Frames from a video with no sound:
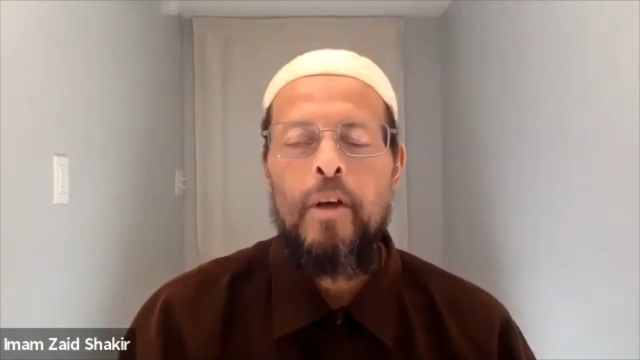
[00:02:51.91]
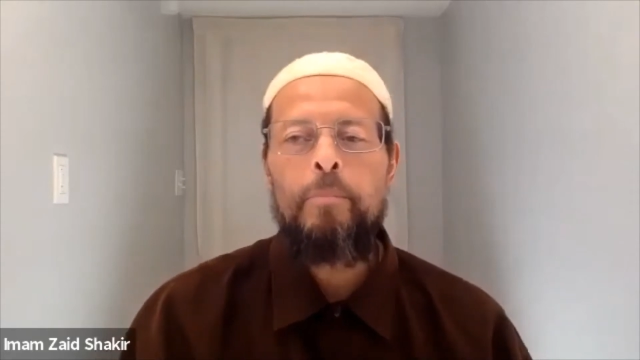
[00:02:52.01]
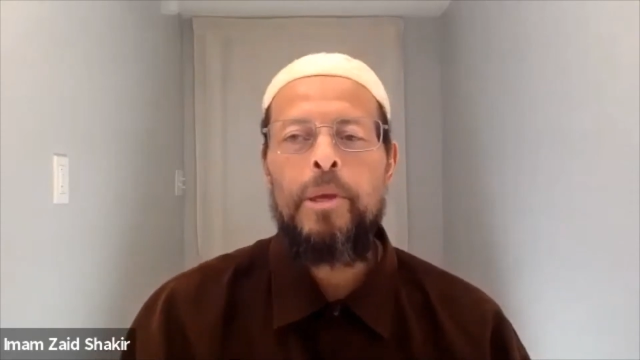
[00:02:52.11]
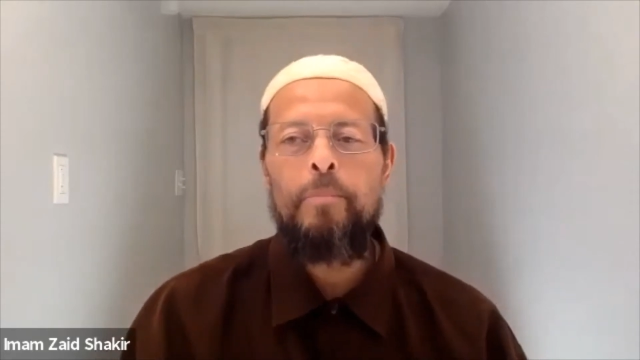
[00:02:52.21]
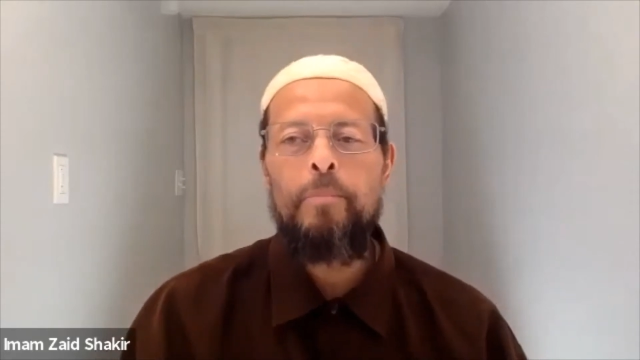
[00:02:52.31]

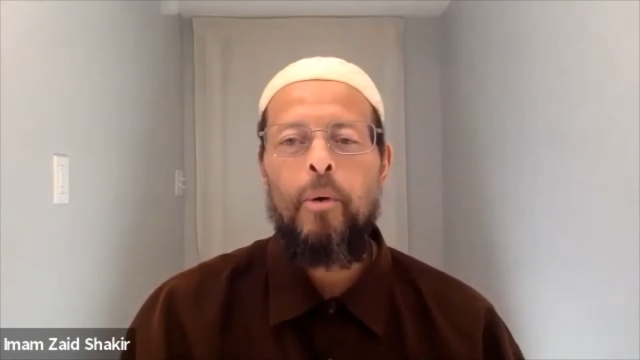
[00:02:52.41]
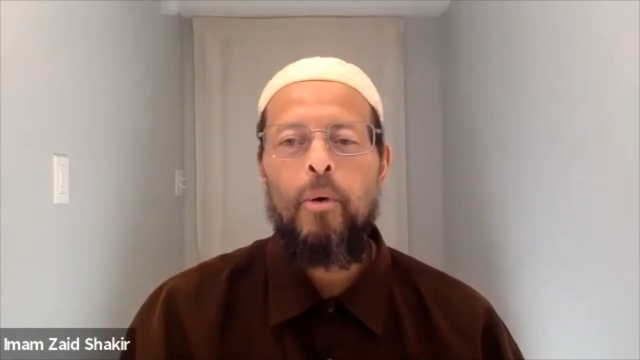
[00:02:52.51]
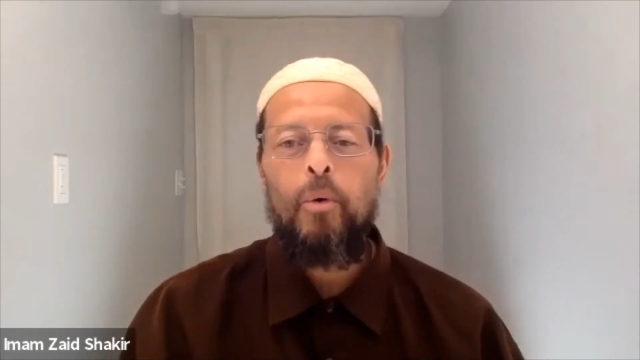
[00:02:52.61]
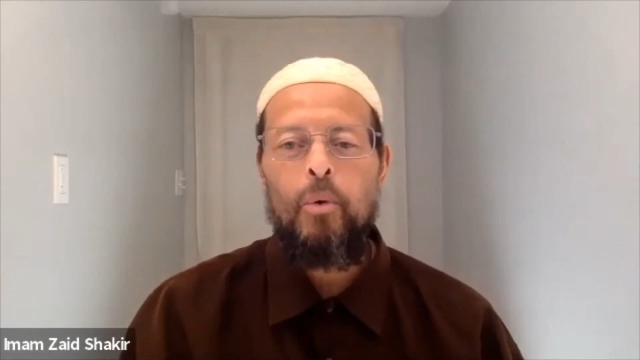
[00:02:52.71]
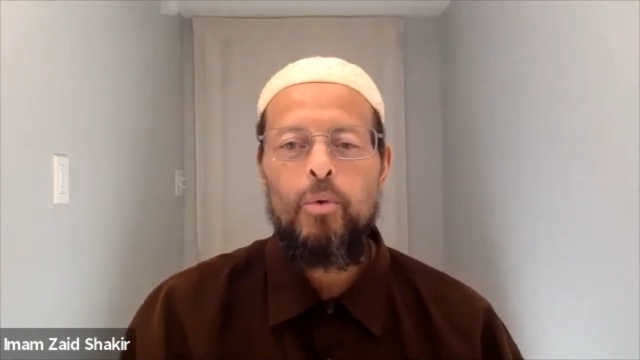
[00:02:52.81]
people
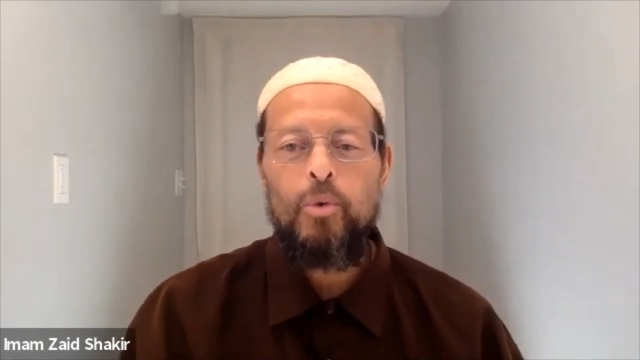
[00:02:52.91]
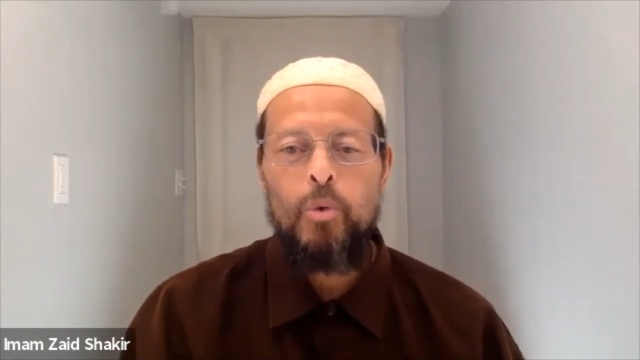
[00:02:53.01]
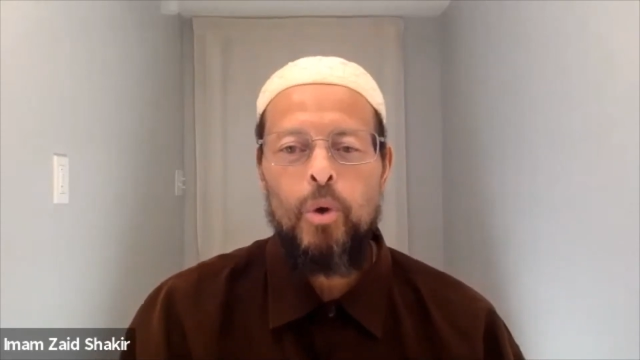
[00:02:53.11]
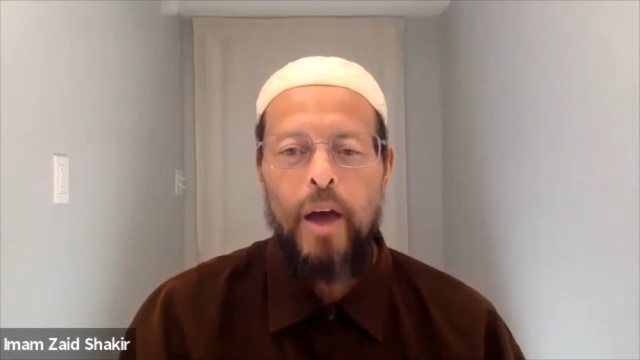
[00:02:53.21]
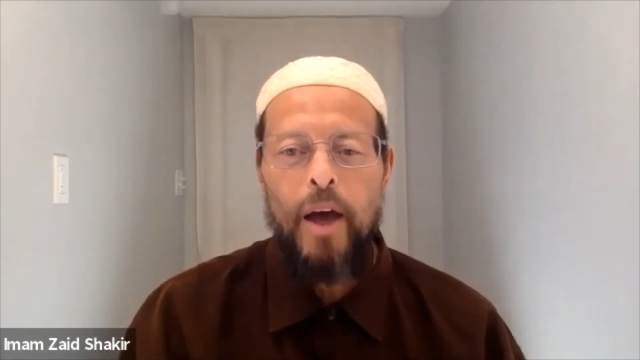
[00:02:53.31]
who
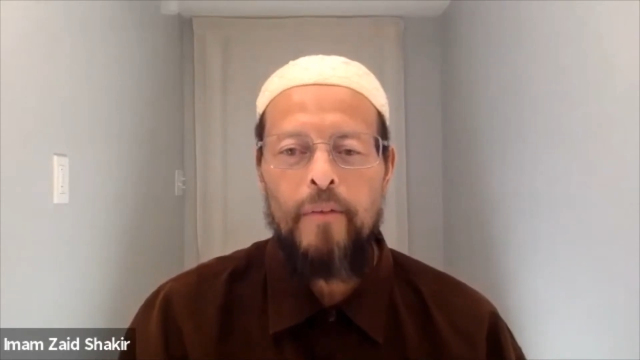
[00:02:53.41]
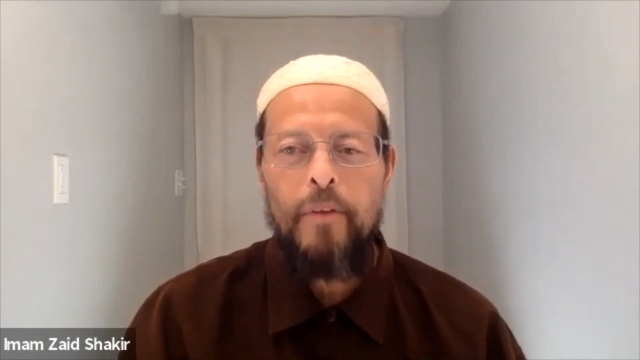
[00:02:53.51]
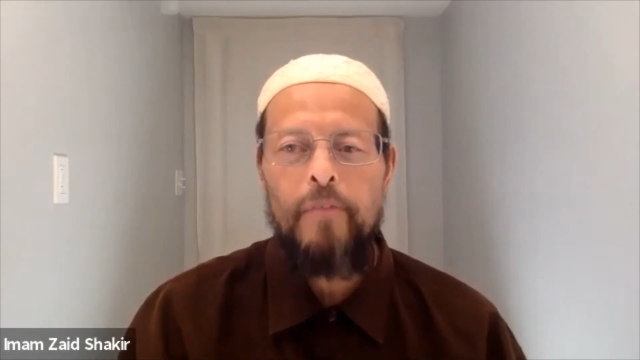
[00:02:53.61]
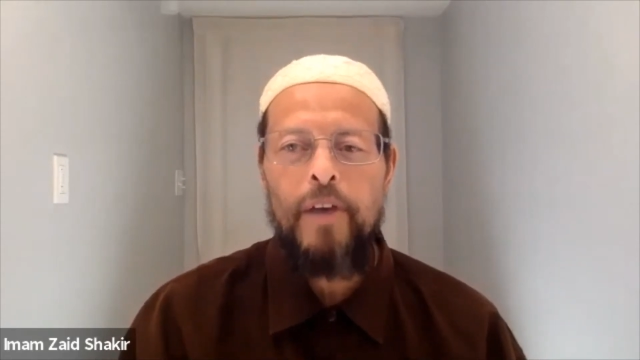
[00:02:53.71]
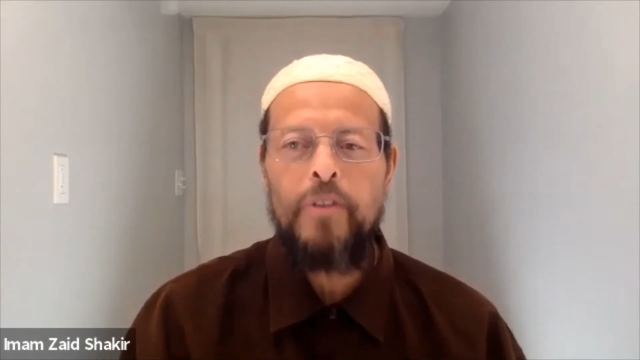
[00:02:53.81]
do have
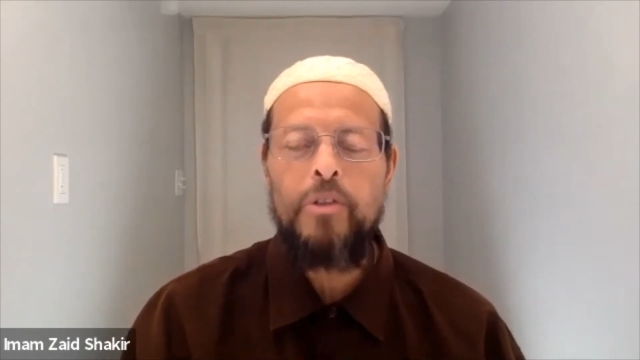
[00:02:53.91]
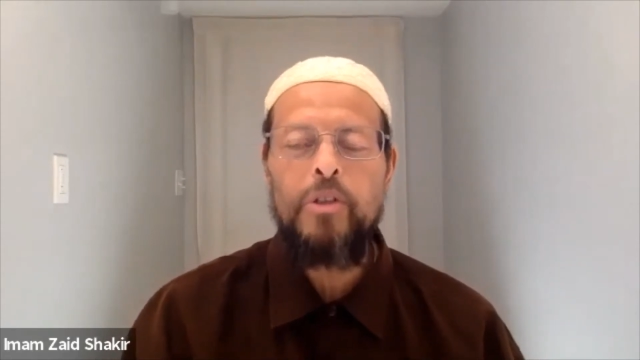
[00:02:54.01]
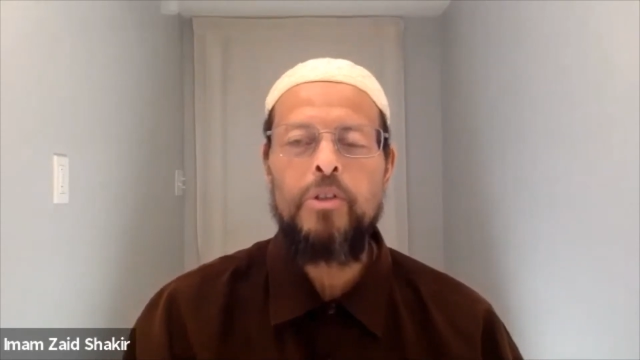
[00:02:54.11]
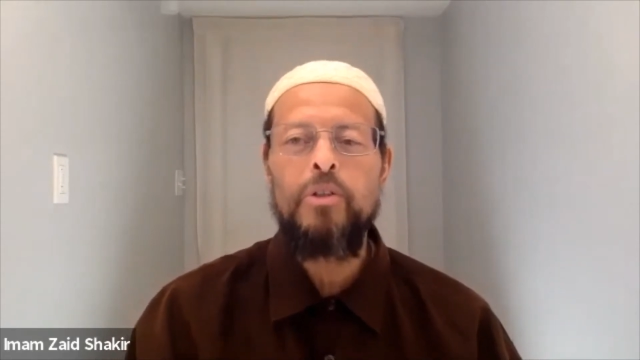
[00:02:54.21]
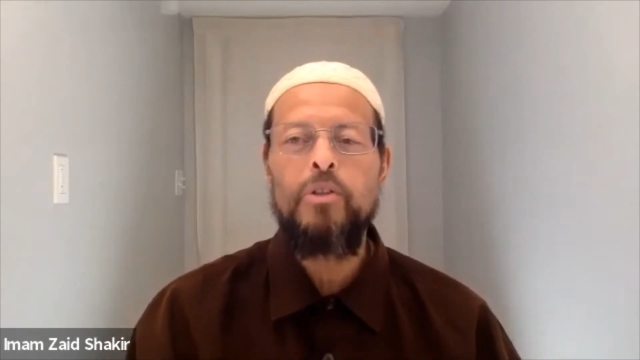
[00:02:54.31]
the
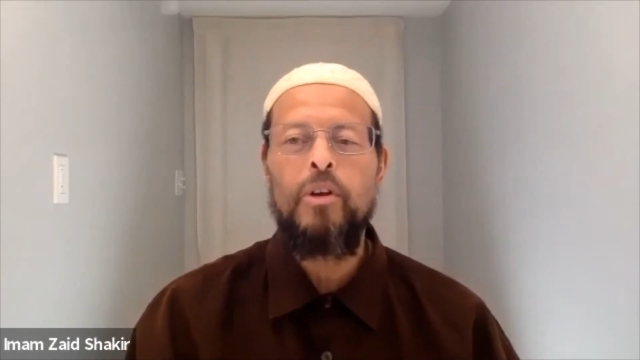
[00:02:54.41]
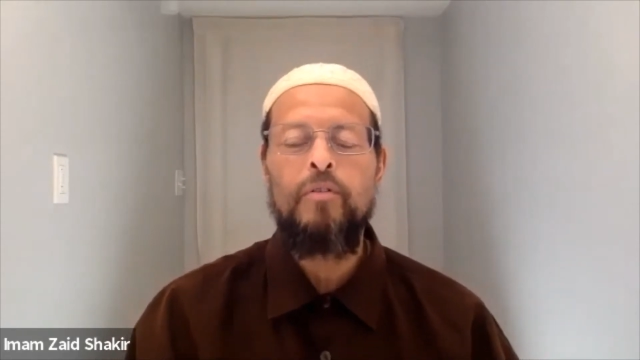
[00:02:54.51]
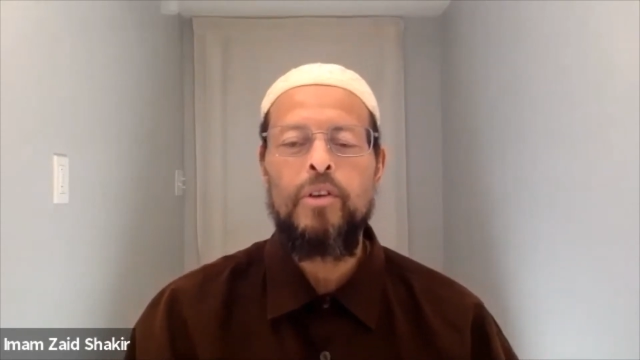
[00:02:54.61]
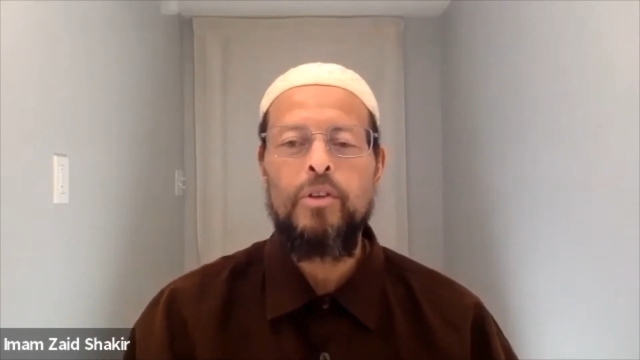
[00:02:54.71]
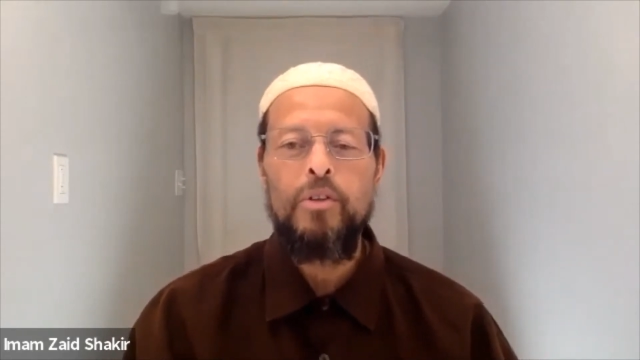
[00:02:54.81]
vestiges of
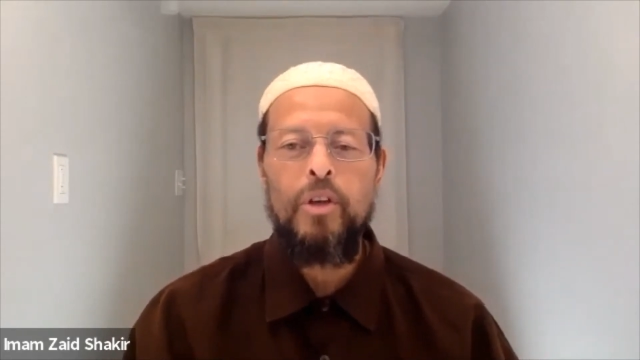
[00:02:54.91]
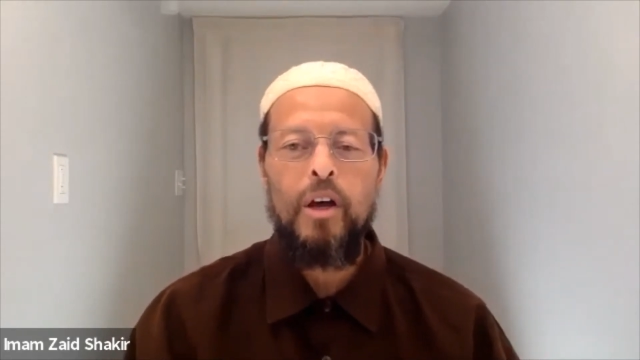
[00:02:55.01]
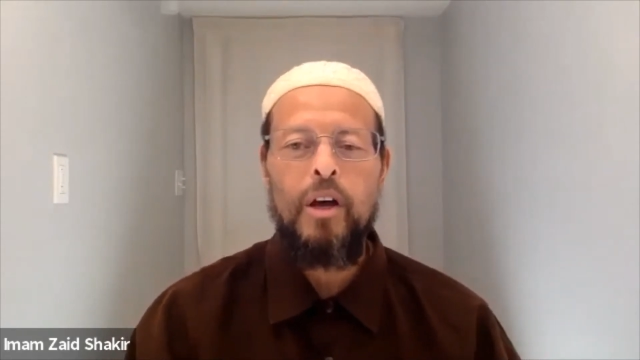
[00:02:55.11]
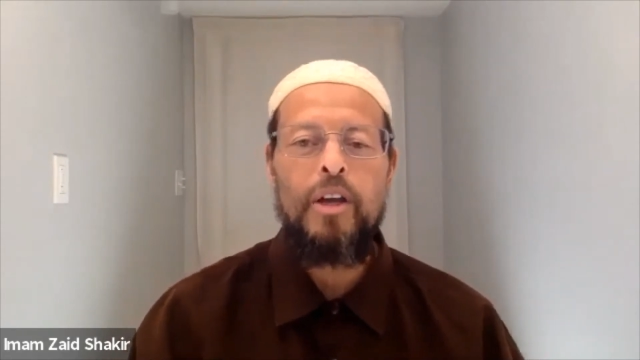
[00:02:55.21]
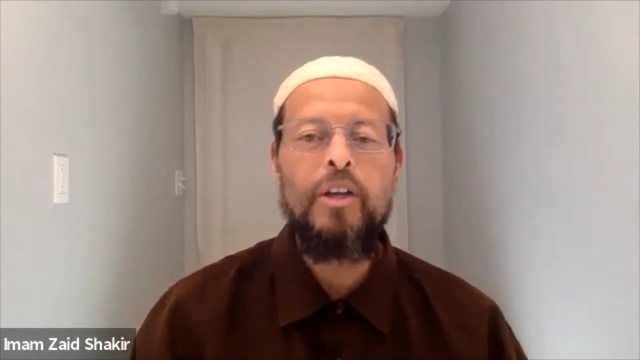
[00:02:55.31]
this
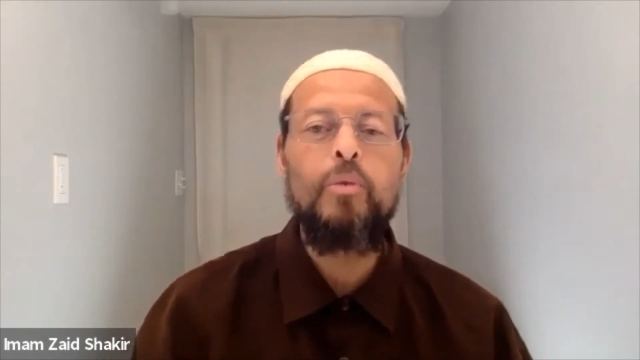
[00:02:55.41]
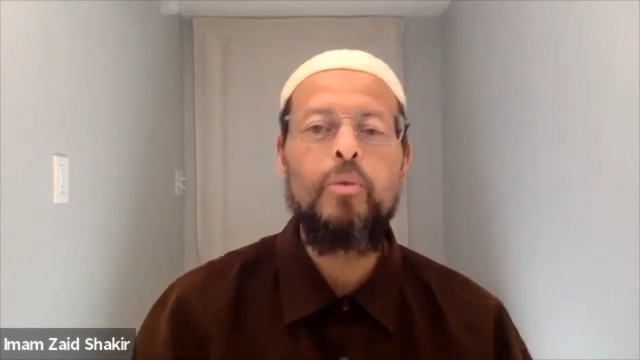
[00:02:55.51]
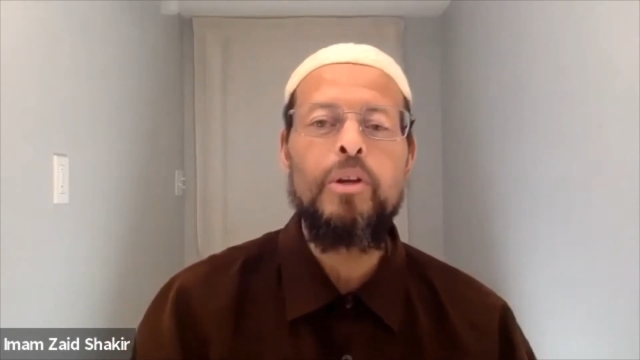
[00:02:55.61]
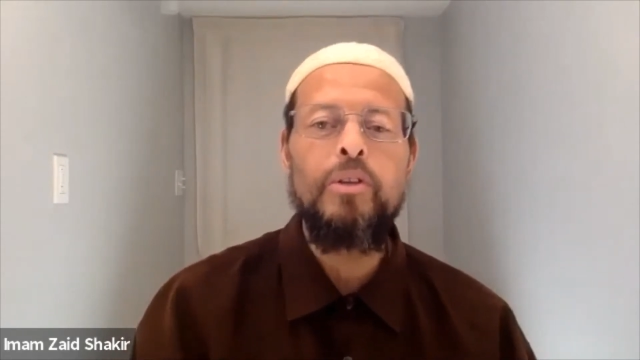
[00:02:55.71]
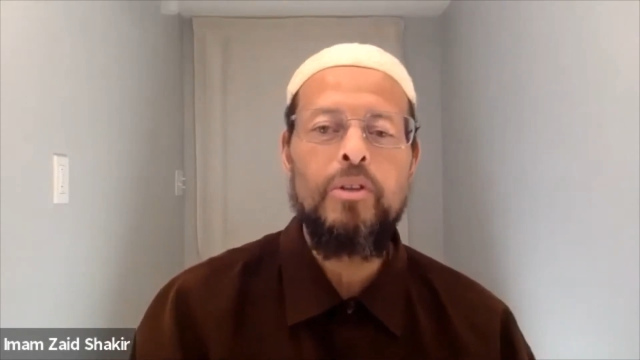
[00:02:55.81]

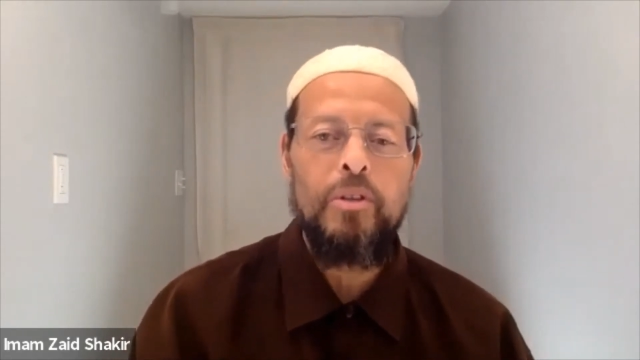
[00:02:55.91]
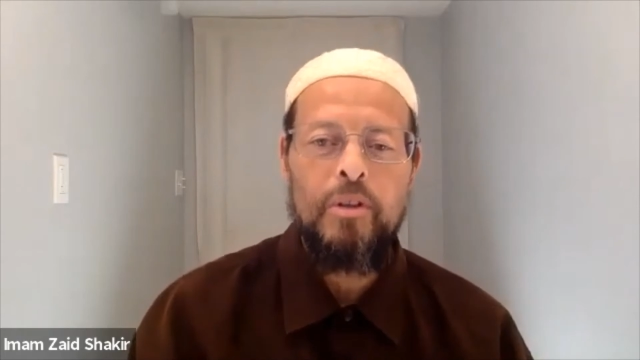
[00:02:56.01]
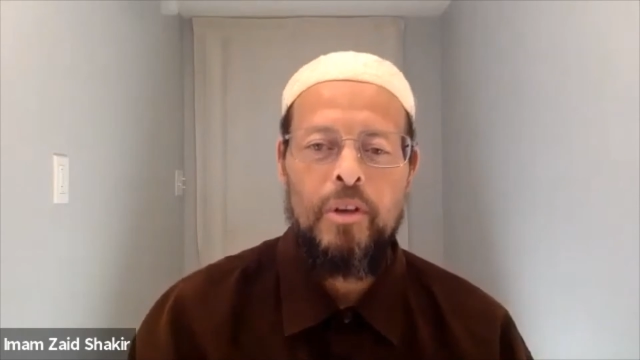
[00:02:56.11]
ignorance.